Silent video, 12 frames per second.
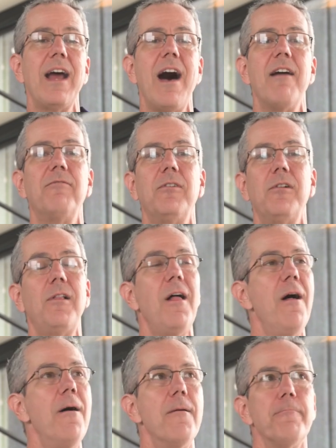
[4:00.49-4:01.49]
novel.
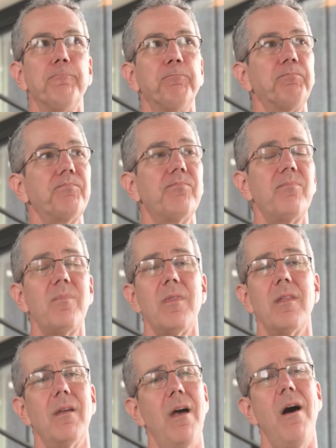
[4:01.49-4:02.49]

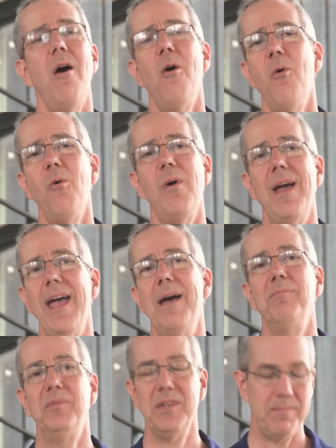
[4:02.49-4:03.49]
Oh,
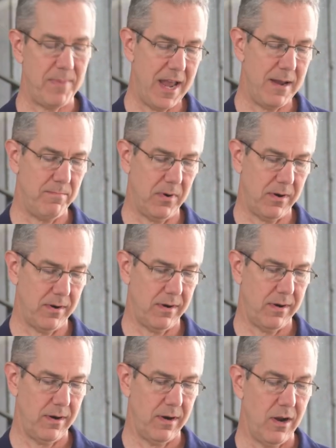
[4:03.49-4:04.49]
empty paper,
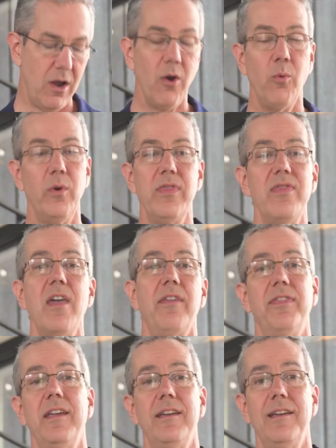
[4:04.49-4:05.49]
with
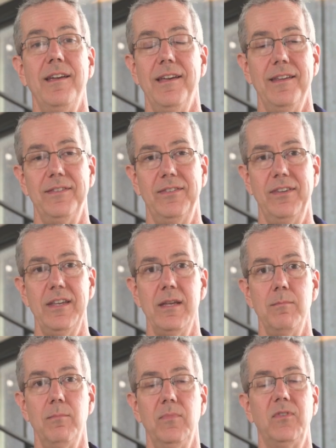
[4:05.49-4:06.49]
nothing, it
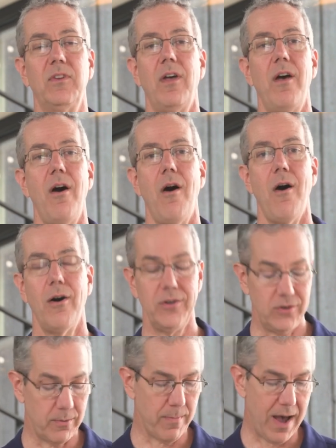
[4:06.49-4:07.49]
seems,
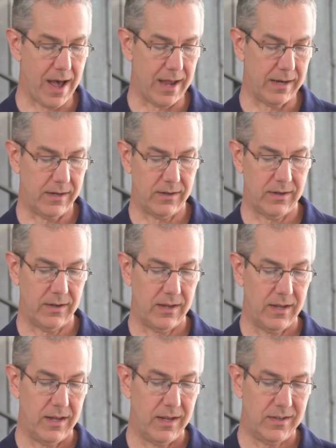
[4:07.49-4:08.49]
on your mind.
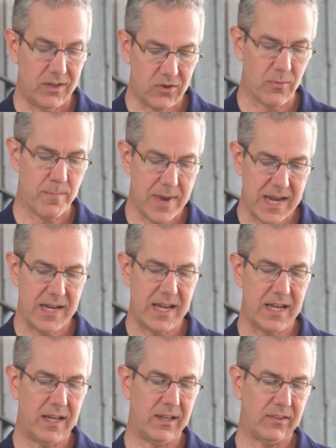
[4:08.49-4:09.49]
Did your
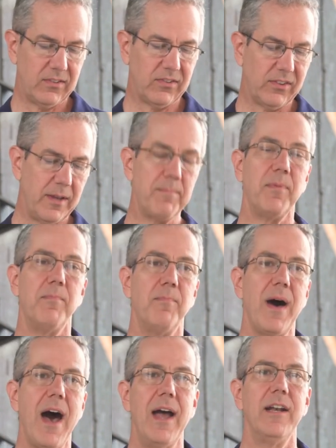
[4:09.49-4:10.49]
meaning slip
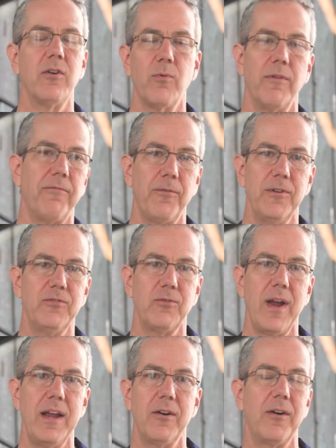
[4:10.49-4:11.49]
behind a
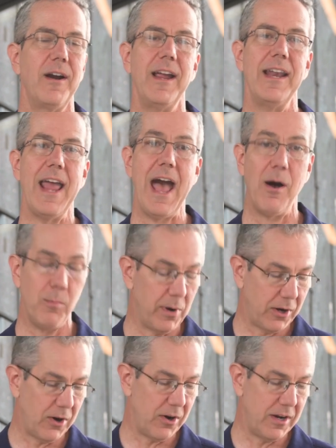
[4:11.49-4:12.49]
refrigerator in
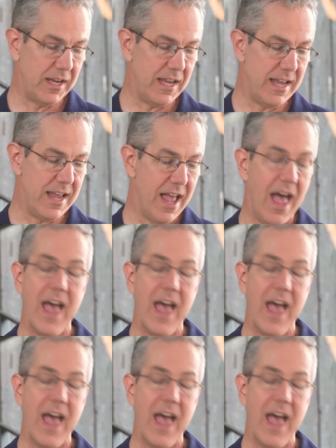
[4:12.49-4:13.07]
Albuquerque,